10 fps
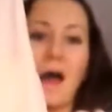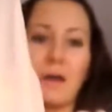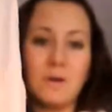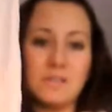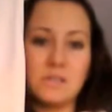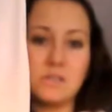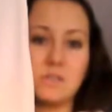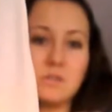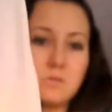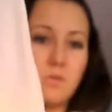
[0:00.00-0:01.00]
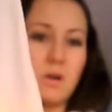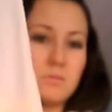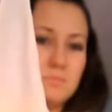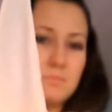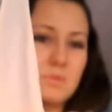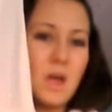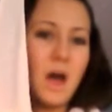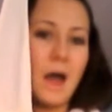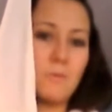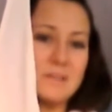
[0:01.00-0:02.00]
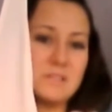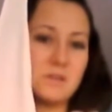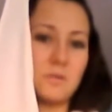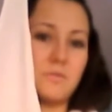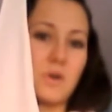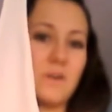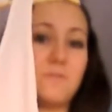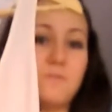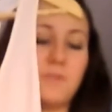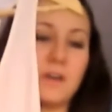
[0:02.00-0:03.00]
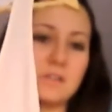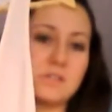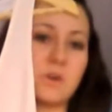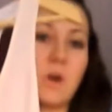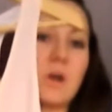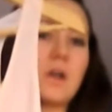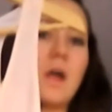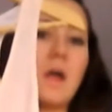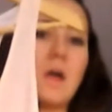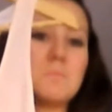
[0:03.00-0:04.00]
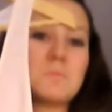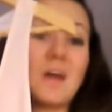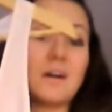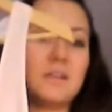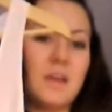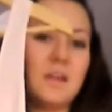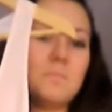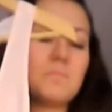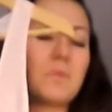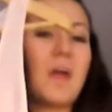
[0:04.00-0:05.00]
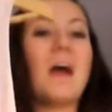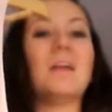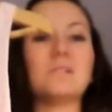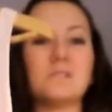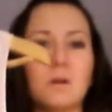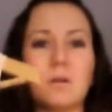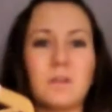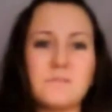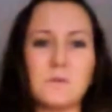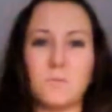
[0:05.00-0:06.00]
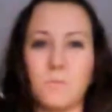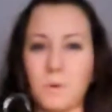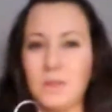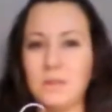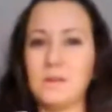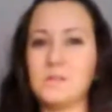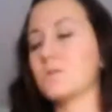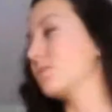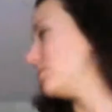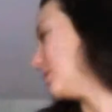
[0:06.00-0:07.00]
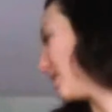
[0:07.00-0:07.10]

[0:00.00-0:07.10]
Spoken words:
high-waisted or very fitted skirt tucked in, and it gives a really nice sort of